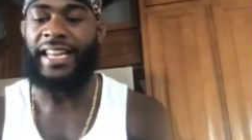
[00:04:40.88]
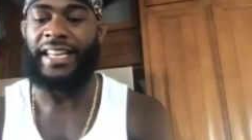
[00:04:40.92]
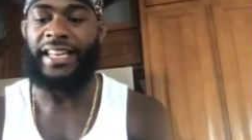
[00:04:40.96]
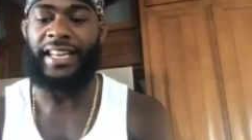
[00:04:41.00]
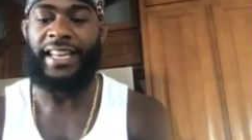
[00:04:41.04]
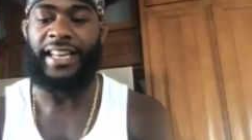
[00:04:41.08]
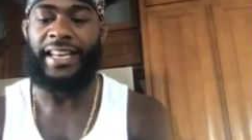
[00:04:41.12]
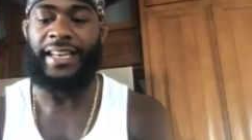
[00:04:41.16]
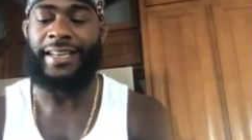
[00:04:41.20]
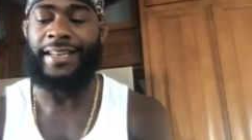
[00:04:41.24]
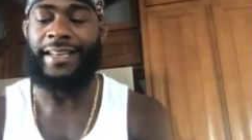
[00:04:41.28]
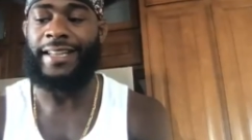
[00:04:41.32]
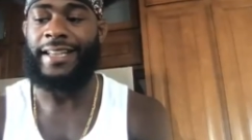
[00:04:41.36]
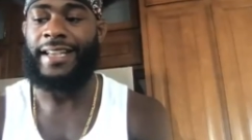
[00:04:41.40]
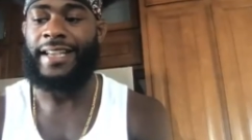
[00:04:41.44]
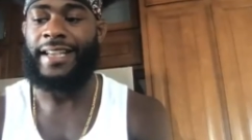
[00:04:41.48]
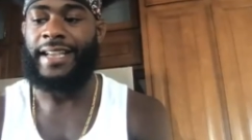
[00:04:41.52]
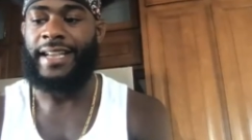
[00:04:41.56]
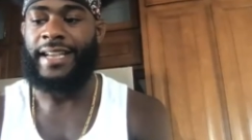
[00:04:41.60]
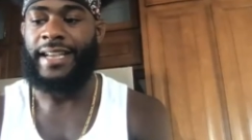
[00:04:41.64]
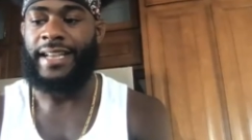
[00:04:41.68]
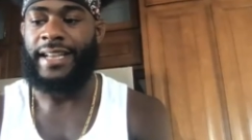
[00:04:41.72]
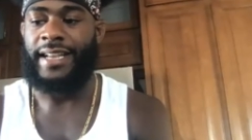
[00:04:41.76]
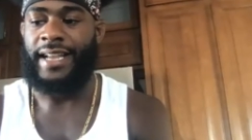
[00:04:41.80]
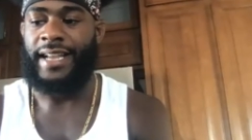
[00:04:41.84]
and
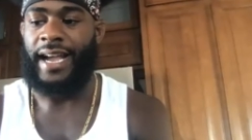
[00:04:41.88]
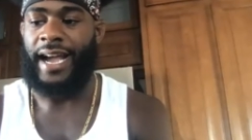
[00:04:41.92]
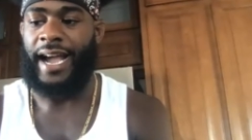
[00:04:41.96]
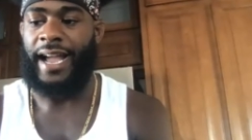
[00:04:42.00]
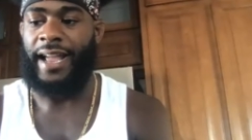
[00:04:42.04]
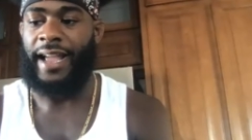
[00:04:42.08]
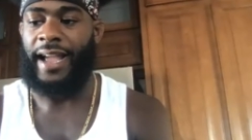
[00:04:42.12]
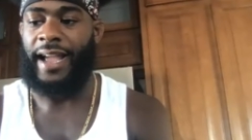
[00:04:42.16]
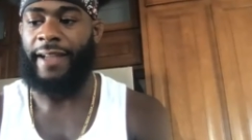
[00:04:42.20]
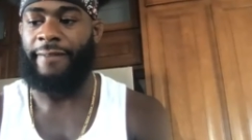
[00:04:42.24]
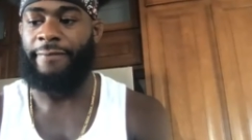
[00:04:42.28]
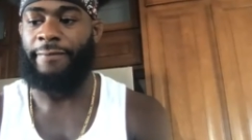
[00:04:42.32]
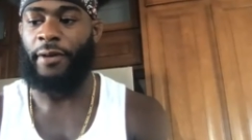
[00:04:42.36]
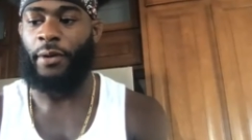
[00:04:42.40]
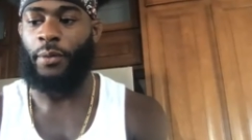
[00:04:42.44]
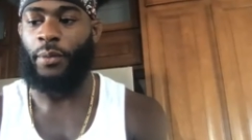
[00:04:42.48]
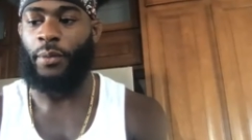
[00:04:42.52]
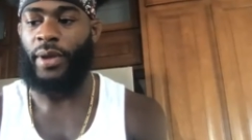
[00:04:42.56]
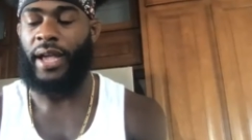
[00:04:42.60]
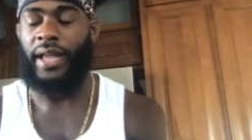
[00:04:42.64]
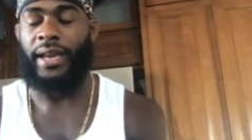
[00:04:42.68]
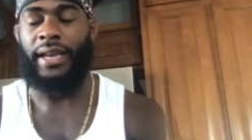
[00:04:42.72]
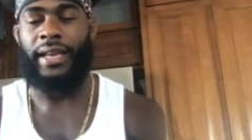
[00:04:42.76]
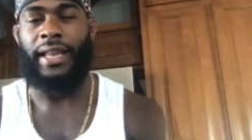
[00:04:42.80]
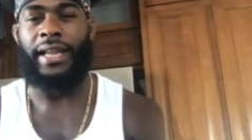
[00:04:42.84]
I felt we
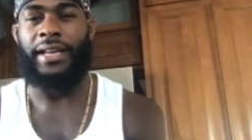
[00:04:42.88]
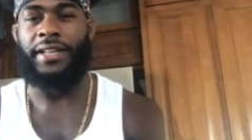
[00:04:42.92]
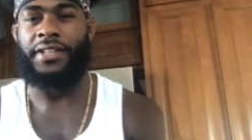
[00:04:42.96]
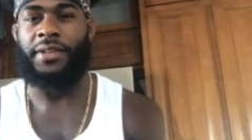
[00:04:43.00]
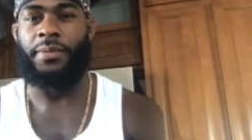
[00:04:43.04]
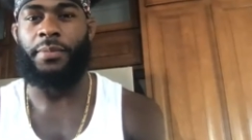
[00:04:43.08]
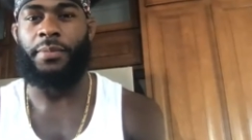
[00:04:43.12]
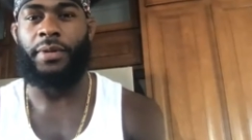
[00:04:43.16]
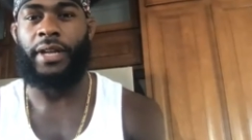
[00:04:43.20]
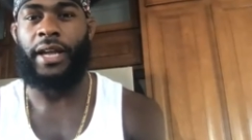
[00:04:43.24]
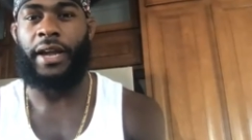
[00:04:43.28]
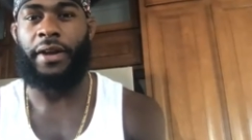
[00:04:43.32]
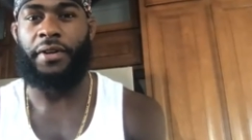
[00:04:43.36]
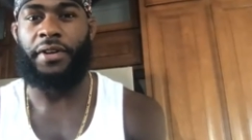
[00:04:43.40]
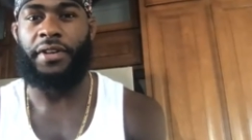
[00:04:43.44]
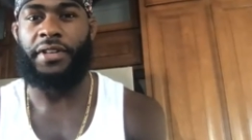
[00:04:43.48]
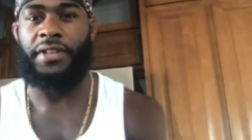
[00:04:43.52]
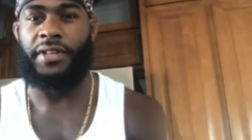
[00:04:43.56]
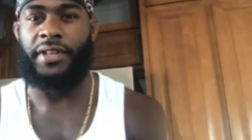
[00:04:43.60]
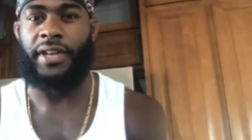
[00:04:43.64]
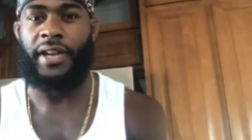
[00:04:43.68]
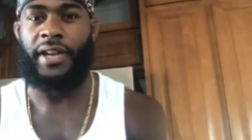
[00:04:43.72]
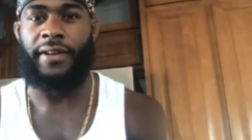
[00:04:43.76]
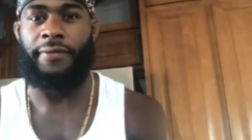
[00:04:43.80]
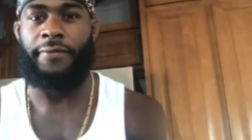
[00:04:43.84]
had a lot of similarities
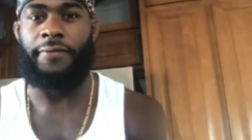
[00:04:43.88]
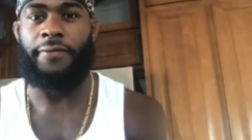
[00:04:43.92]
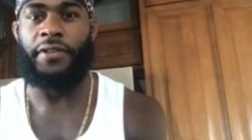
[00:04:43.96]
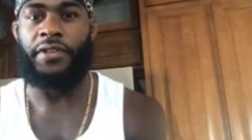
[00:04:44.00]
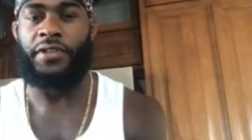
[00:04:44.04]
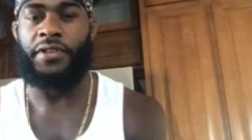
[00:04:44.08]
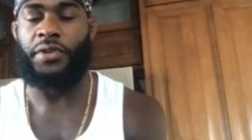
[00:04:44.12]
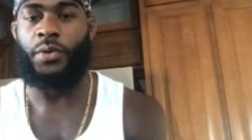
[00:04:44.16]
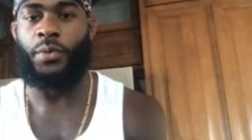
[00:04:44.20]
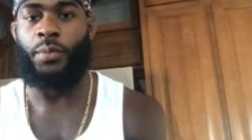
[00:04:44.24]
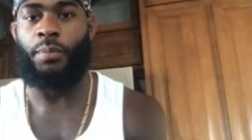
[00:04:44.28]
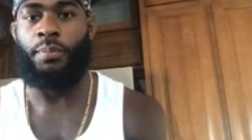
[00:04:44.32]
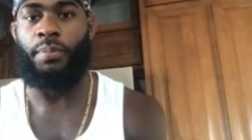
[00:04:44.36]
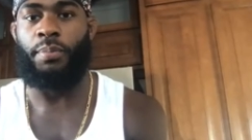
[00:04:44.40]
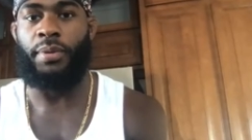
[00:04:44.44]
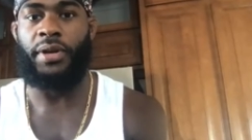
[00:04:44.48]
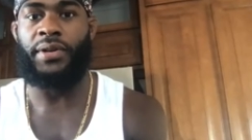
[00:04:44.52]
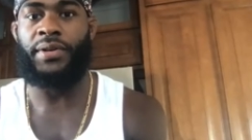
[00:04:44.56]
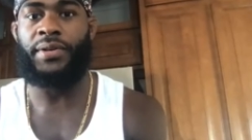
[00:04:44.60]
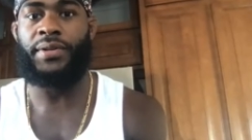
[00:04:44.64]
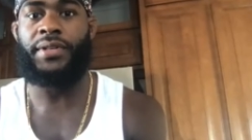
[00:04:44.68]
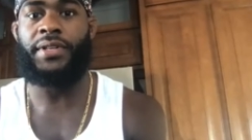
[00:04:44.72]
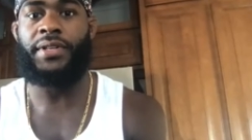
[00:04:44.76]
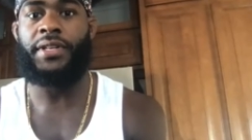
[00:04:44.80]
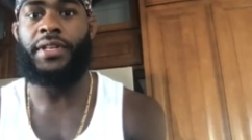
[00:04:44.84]
in our physical
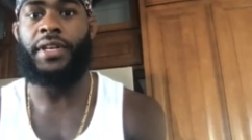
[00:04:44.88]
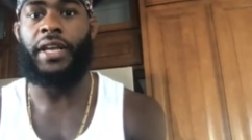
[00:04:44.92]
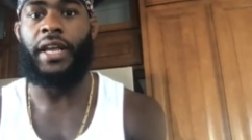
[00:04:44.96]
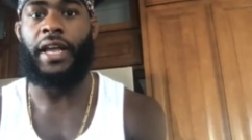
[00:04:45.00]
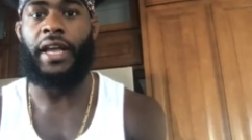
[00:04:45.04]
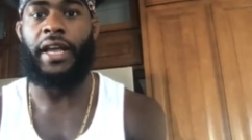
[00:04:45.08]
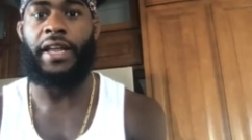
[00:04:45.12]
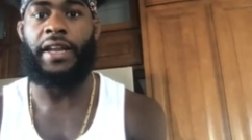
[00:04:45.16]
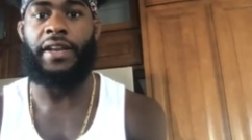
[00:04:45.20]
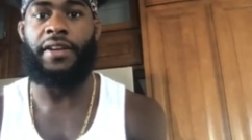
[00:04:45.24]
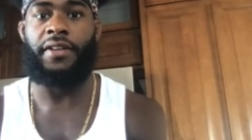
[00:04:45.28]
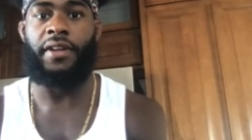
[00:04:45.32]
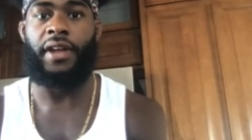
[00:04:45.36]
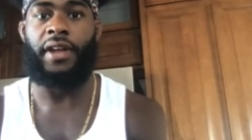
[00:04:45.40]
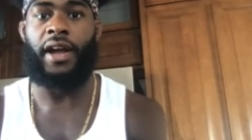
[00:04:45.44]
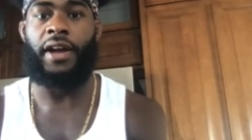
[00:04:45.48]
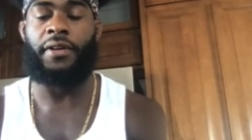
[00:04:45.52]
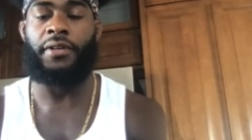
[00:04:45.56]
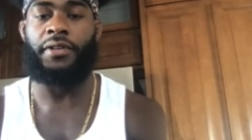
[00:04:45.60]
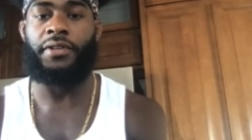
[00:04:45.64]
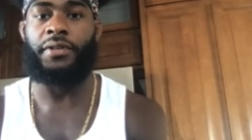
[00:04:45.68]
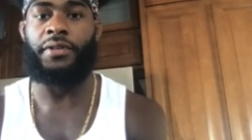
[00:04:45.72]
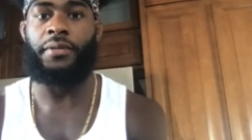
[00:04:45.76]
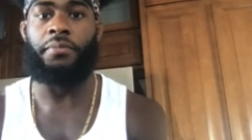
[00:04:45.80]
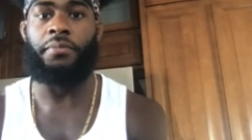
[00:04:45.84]
builds and
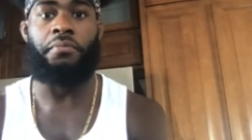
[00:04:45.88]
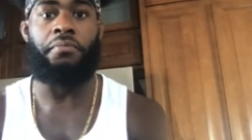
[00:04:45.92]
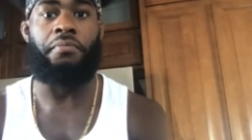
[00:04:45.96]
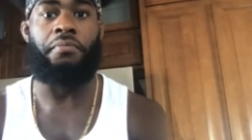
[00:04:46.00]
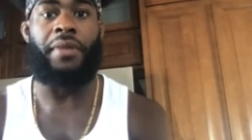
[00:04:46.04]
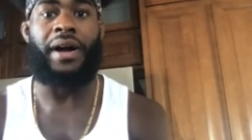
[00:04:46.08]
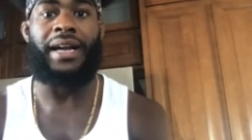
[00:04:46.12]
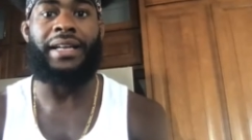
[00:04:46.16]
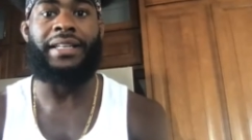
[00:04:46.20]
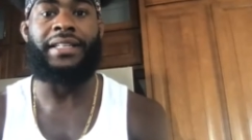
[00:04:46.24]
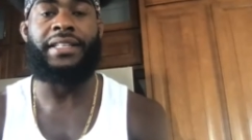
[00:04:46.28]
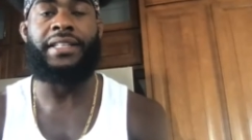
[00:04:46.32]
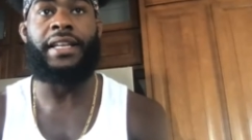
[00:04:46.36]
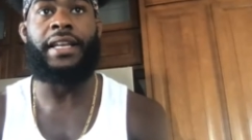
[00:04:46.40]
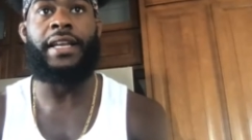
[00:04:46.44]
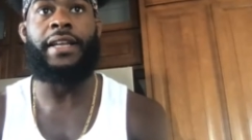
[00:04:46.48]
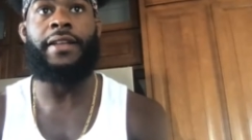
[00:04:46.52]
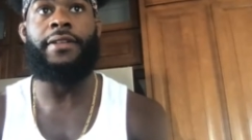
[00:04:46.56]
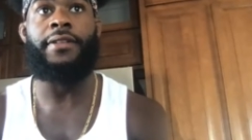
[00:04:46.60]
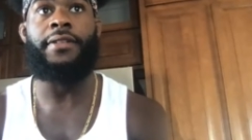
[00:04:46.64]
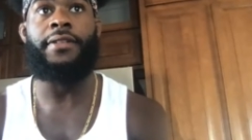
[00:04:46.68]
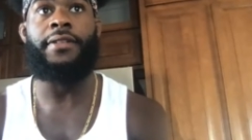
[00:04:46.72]
our mindset,